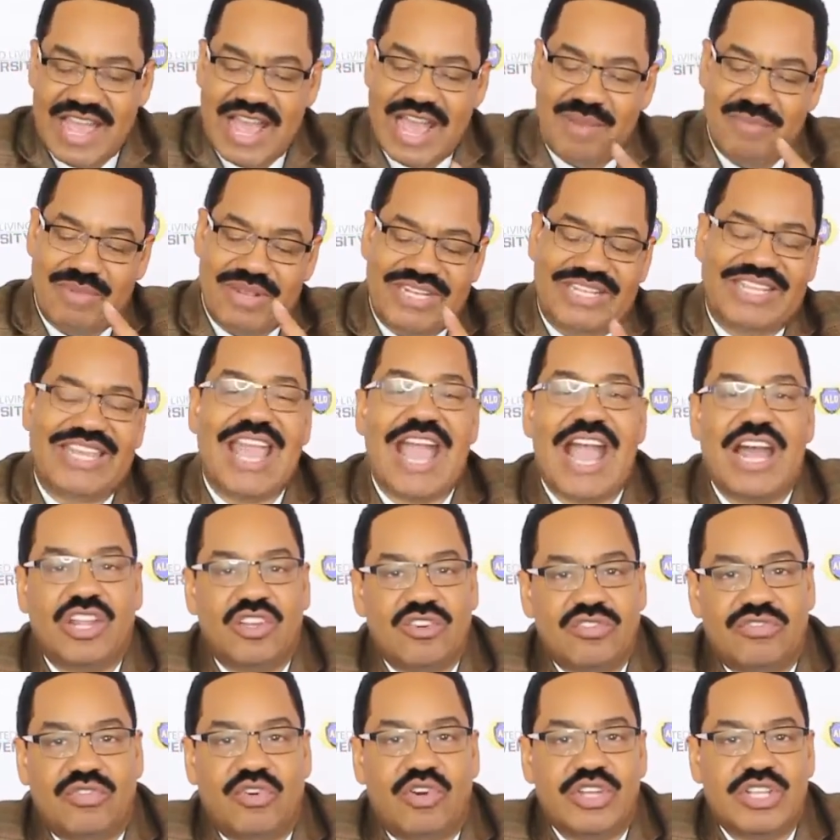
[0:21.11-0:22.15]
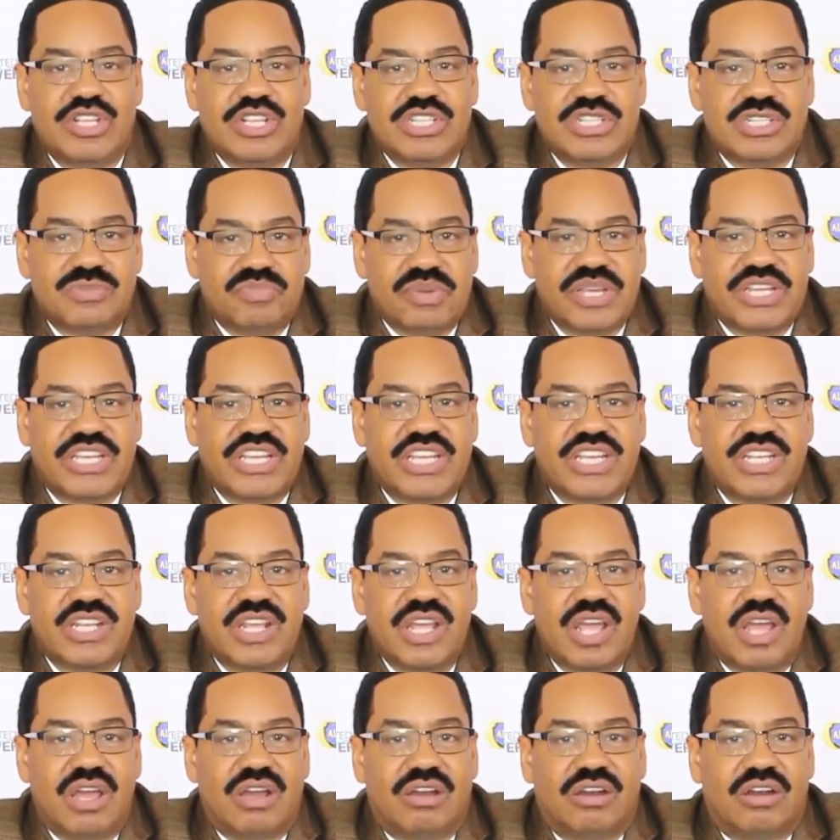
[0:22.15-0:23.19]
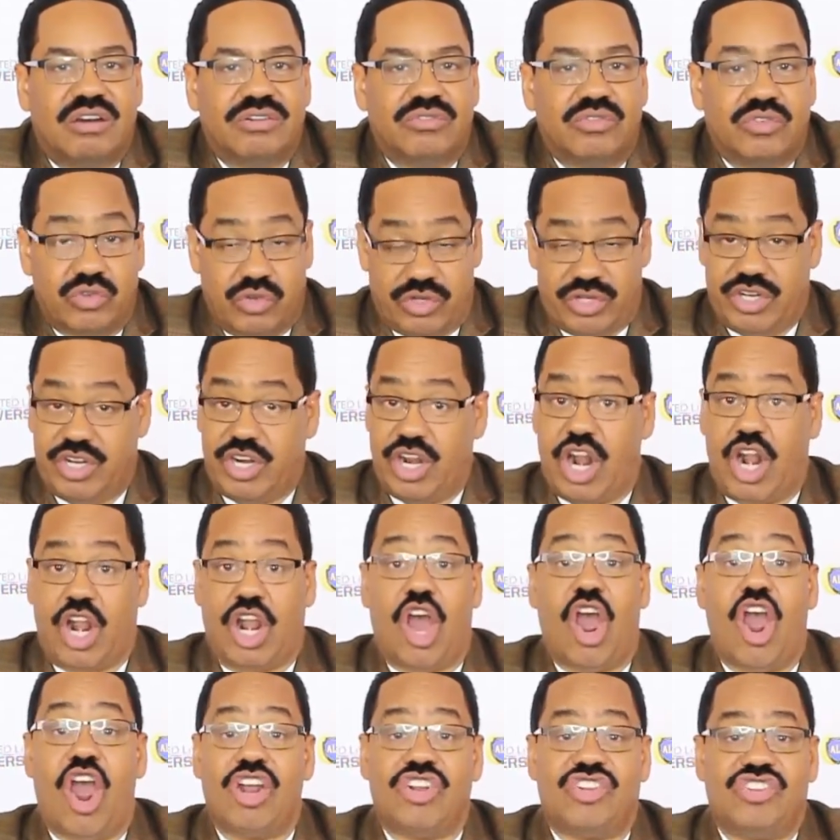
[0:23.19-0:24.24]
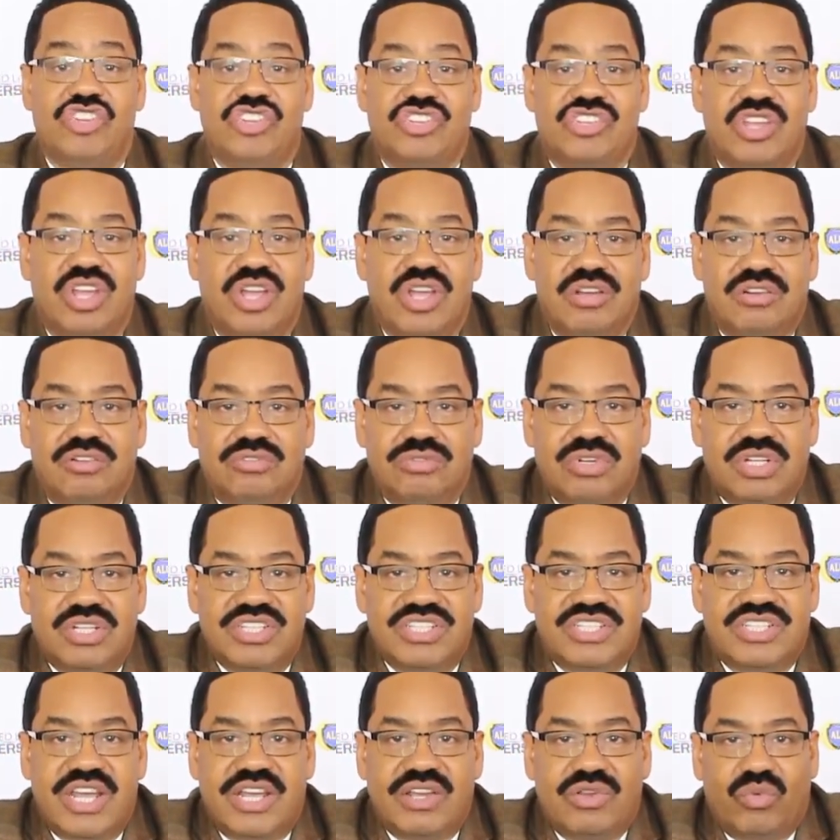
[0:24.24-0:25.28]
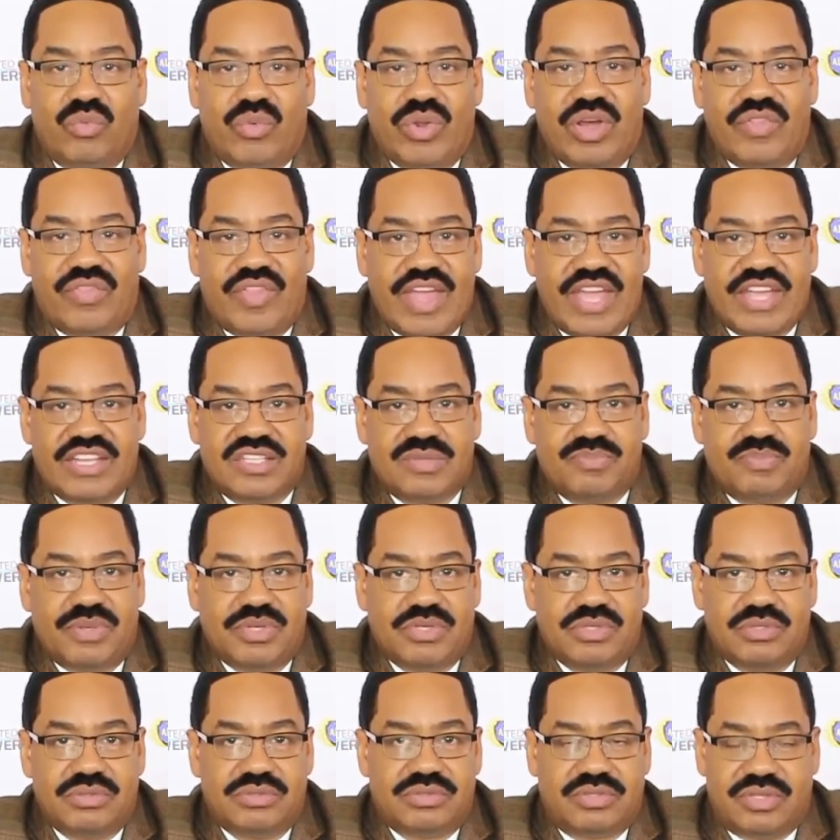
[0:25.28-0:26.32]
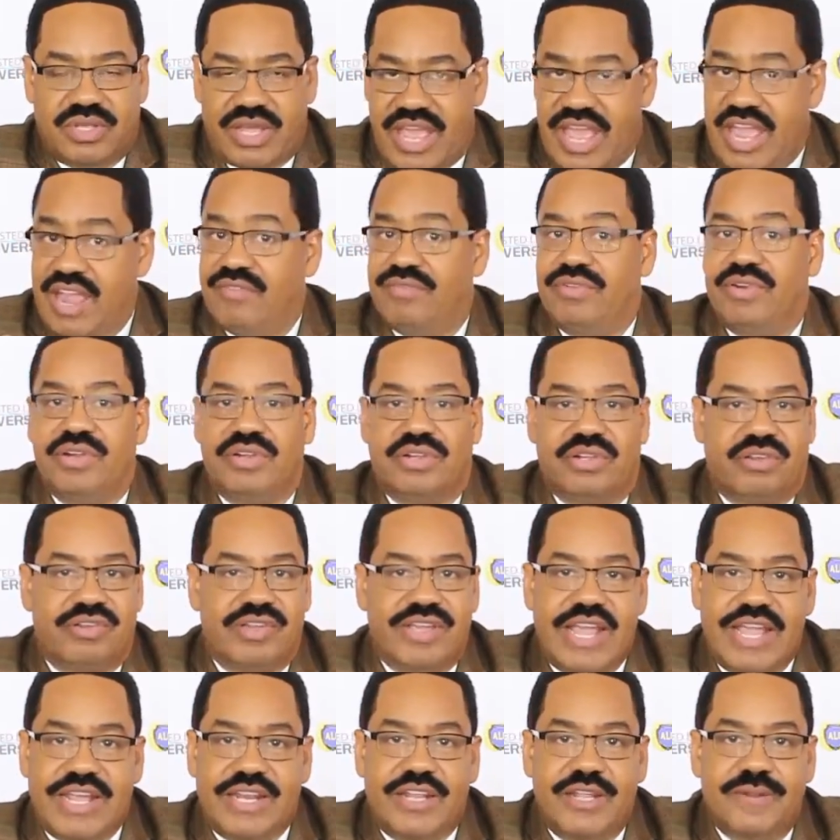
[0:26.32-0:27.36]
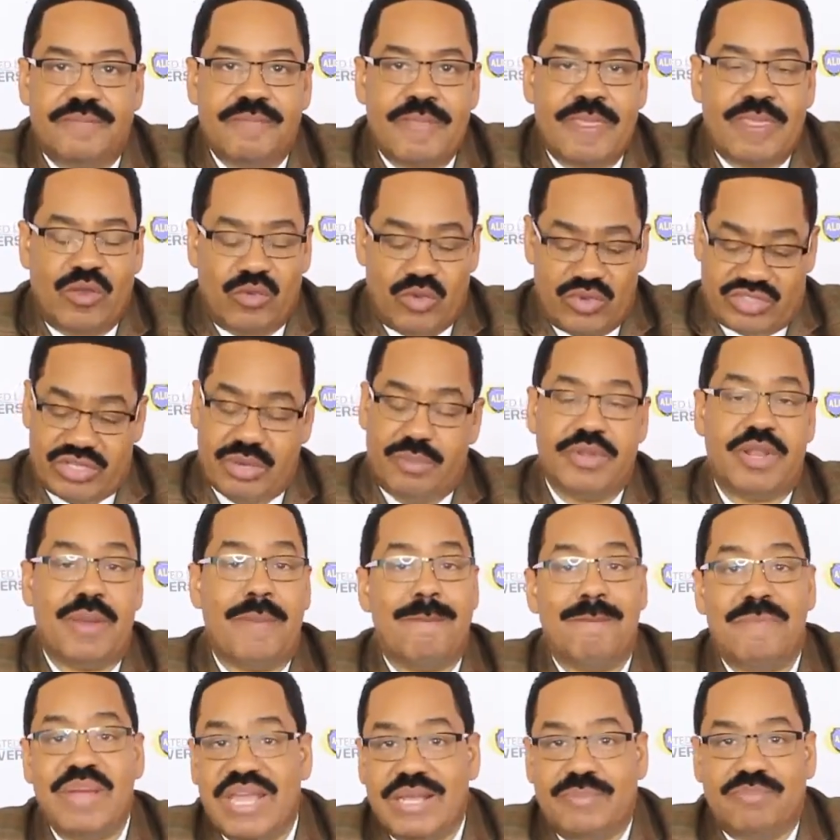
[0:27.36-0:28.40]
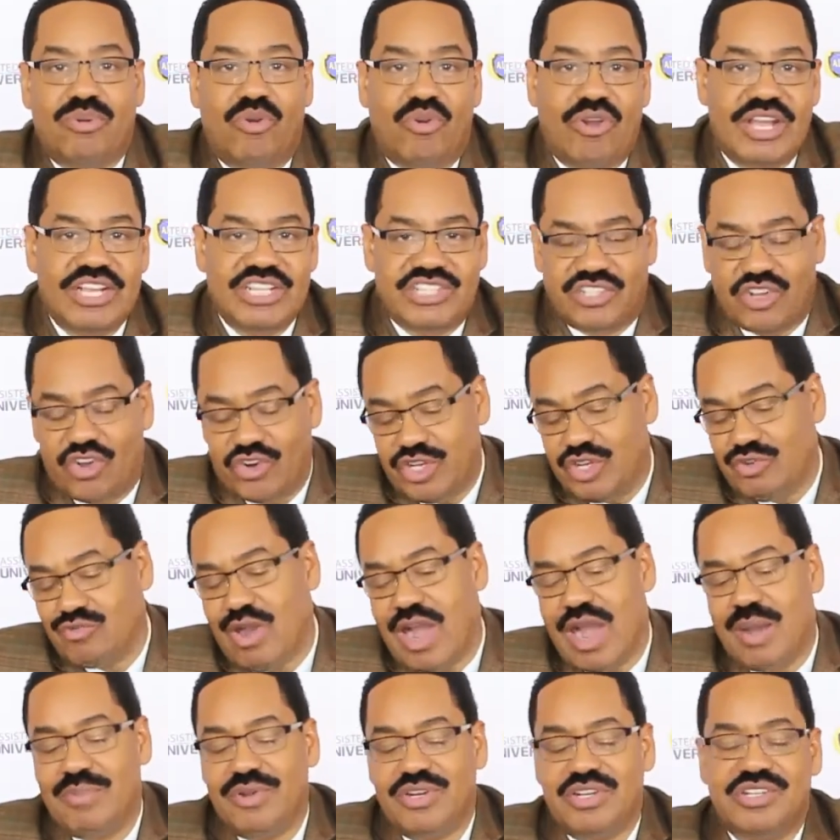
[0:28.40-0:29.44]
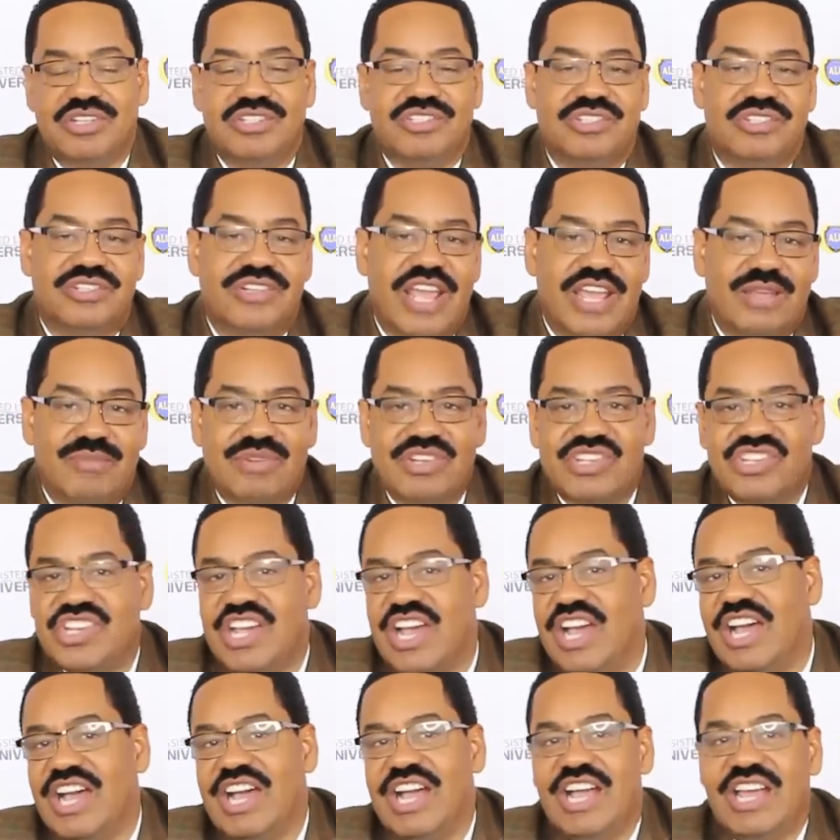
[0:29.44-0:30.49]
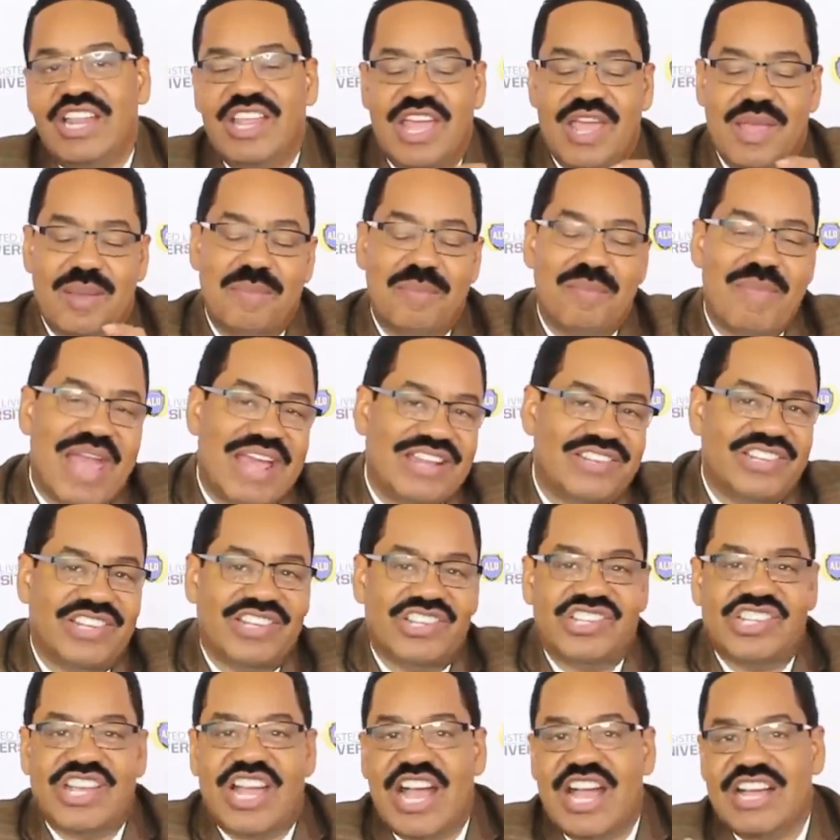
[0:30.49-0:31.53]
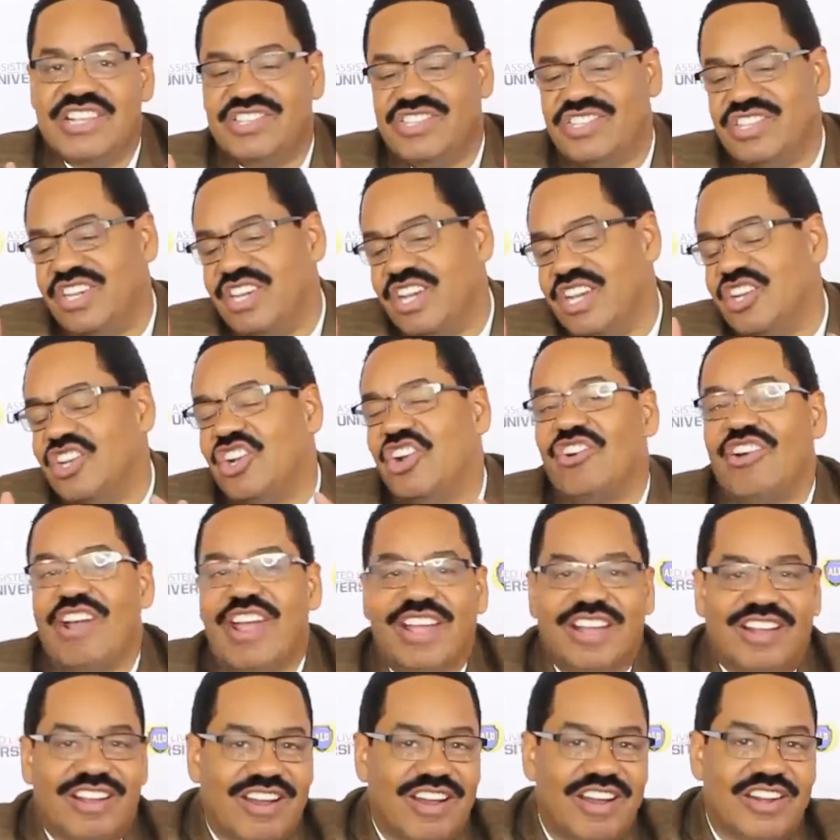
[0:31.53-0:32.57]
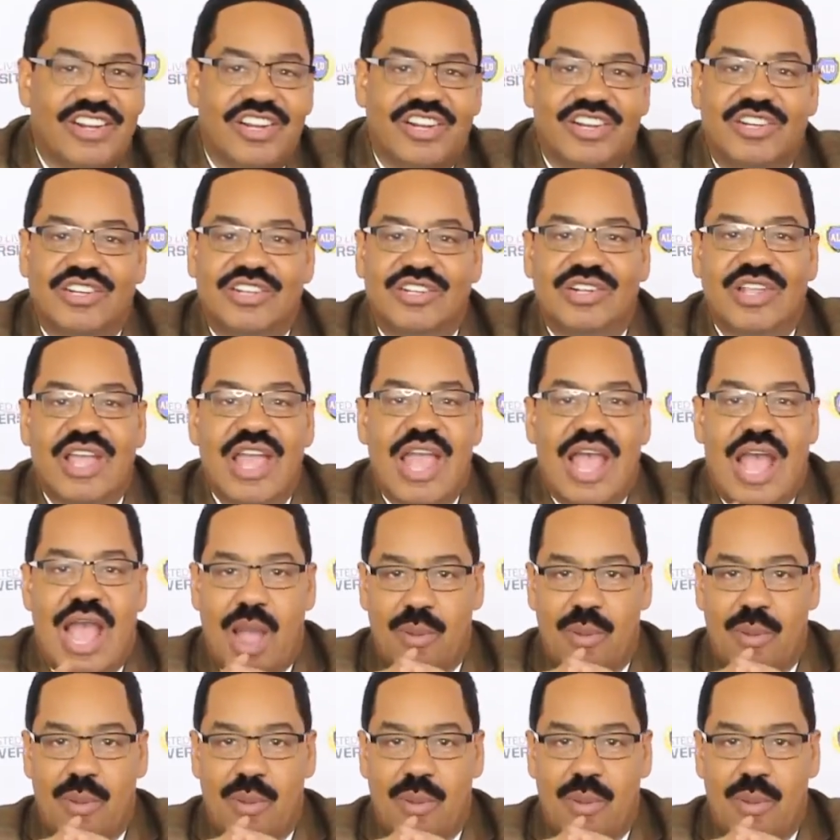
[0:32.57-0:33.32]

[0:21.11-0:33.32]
I'm in California speaking on one of the largest real estate wealth expos ever created with some of the big boys, Tony Robbins, Daymond John, Magic Johnson, Grant Cardone.